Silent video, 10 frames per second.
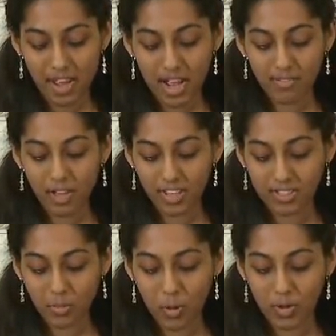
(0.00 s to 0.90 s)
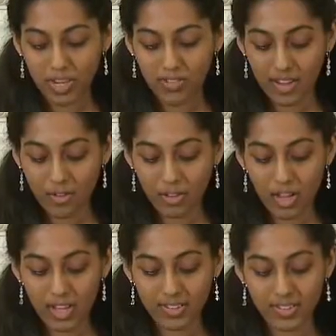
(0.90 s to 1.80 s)
I've lost more than I've ever
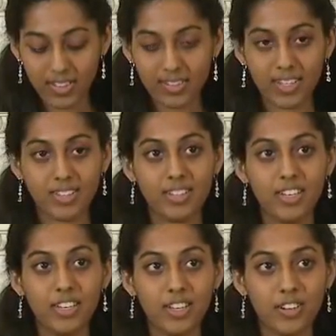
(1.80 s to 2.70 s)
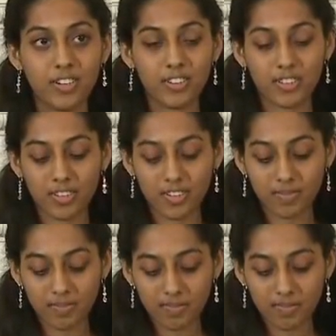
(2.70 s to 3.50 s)
lost in 16 years.